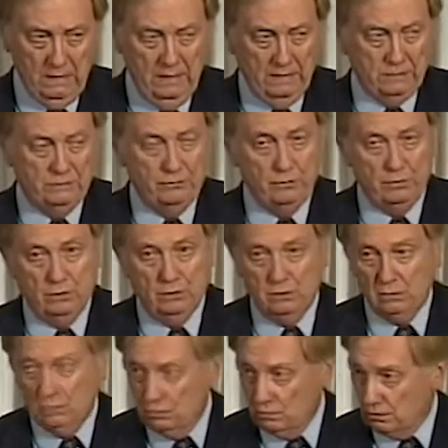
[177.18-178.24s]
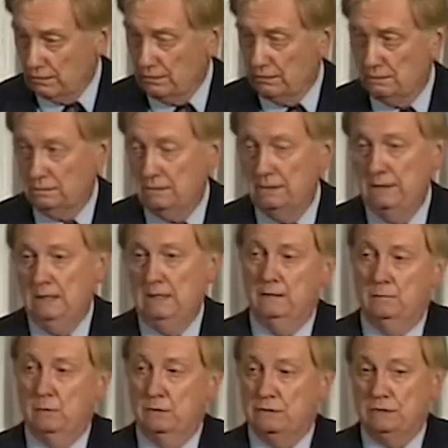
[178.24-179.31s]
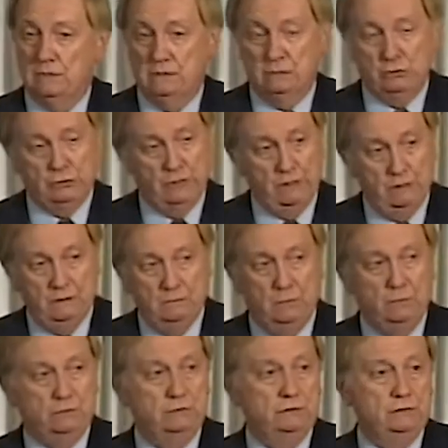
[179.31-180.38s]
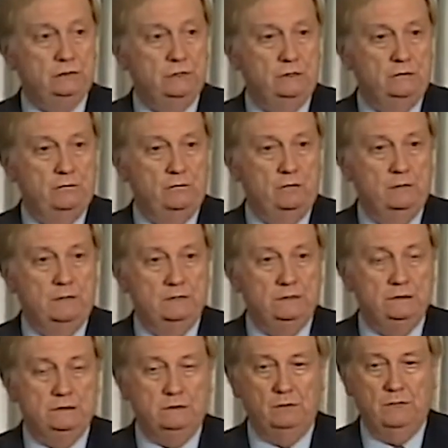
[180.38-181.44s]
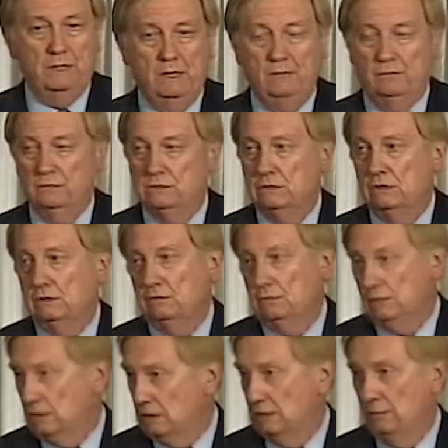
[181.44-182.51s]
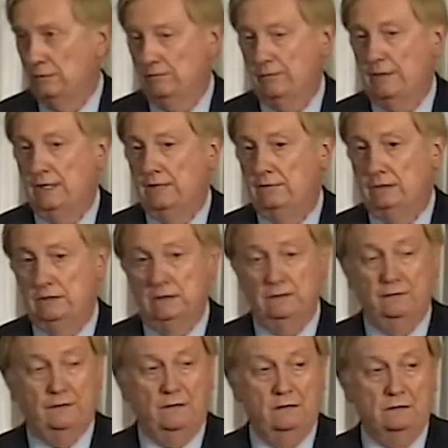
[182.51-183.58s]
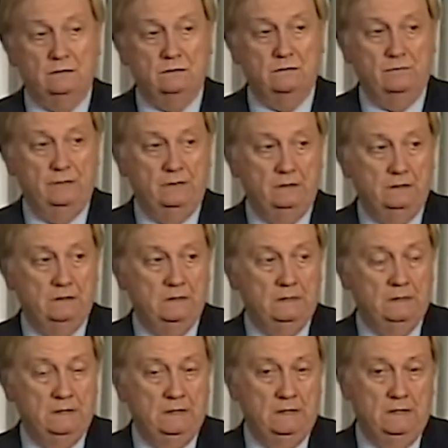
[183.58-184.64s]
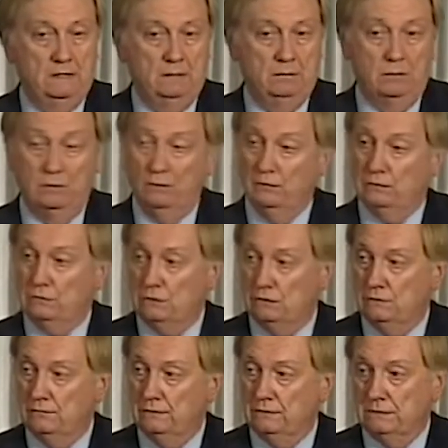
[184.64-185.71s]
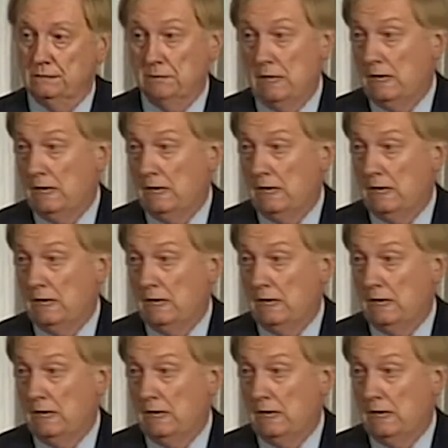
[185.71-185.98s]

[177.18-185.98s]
As you've heard earlier, the Marcellus Shale, most of the shale formations that have in this country tend to be 5,000 to 10,000 feet below the surface, a